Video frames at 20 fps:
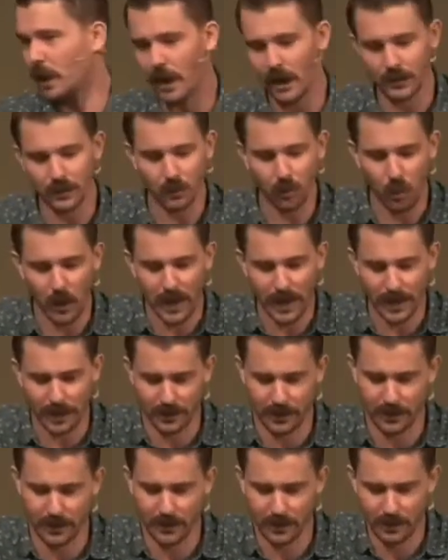last
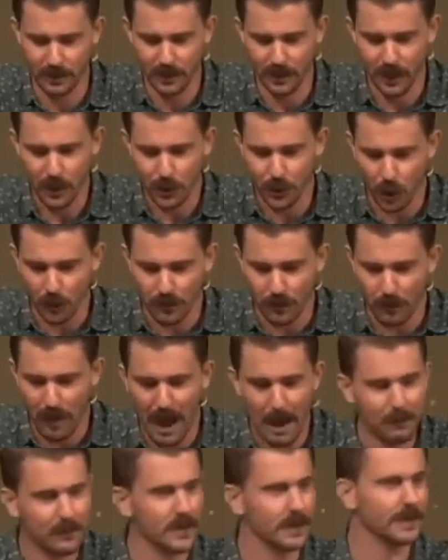week. John the
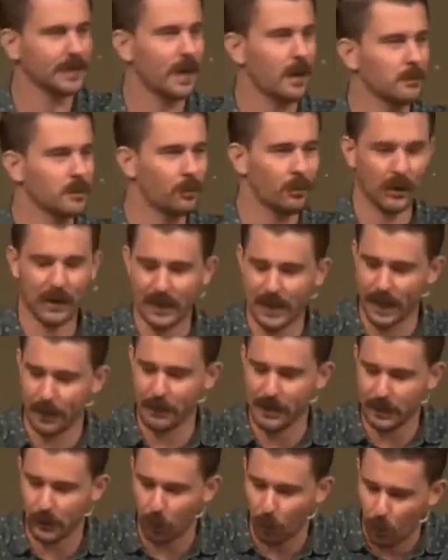Baptist comes
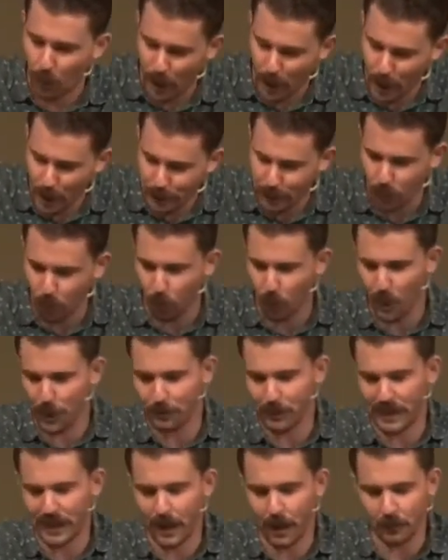proclaiming the word, the
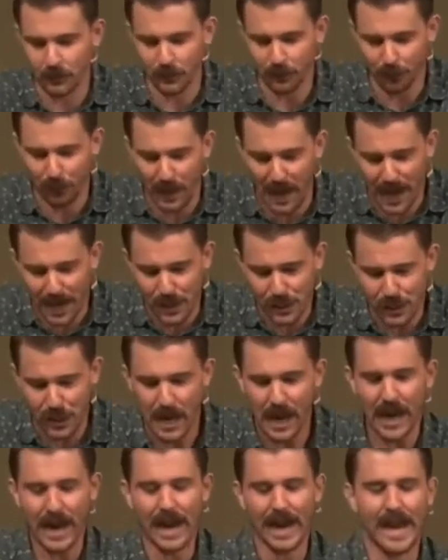word becomes flesh.
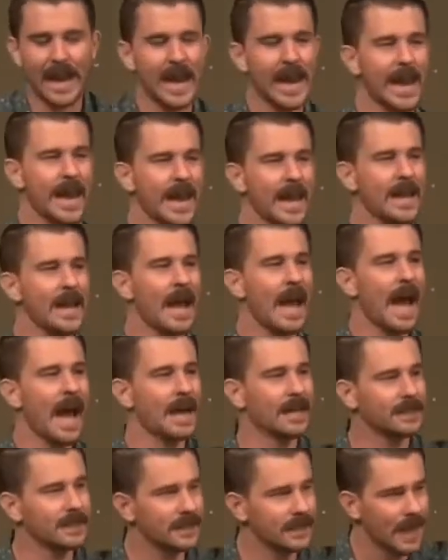He
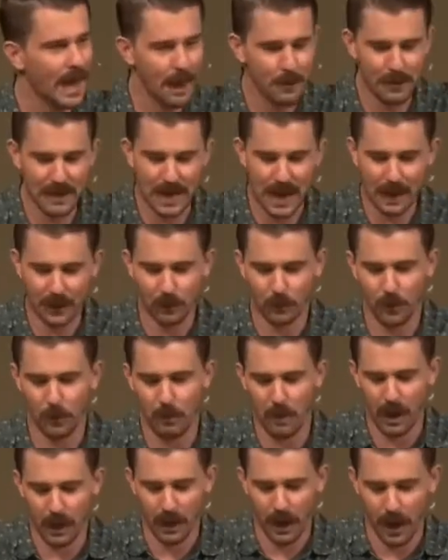has tabernacled
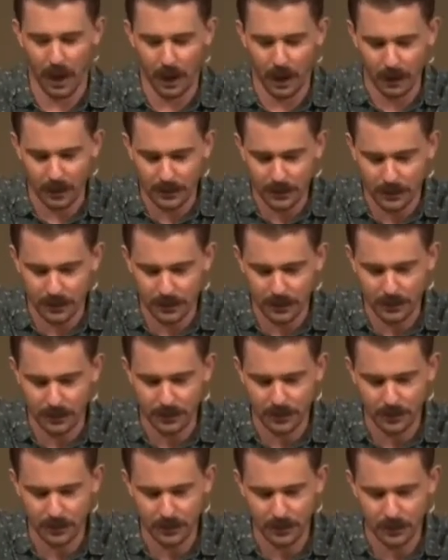among
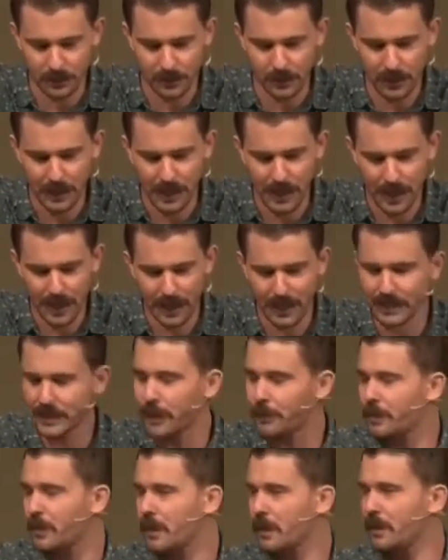us,
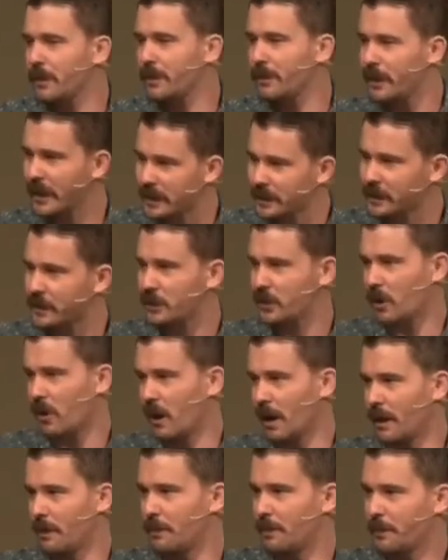except this
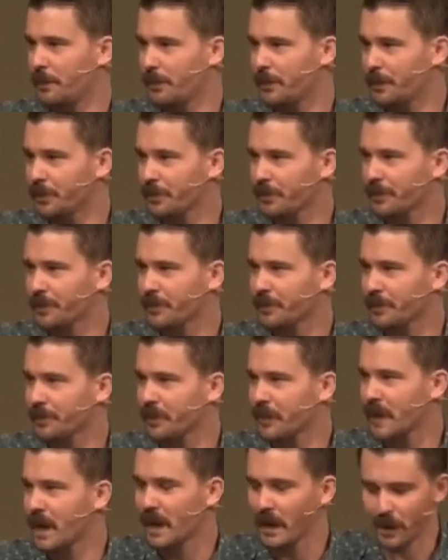time.
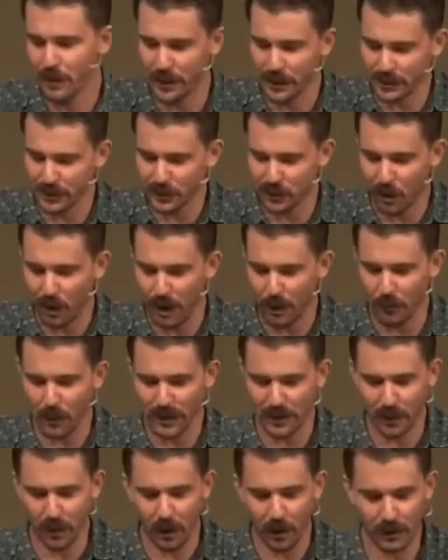This time,
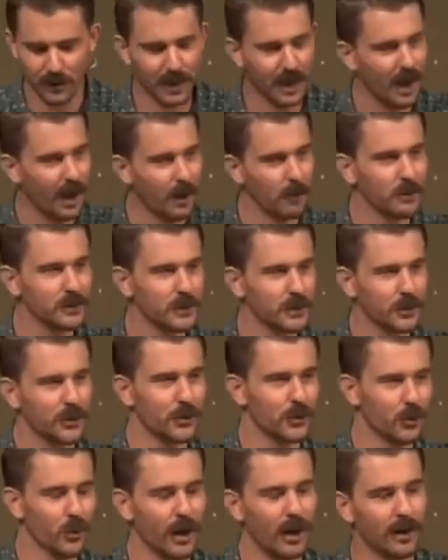when God comes
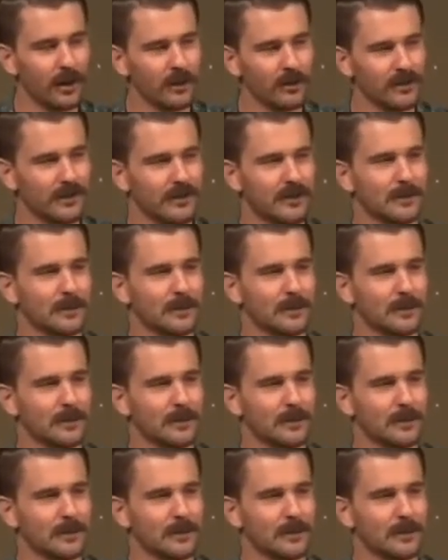to dwell,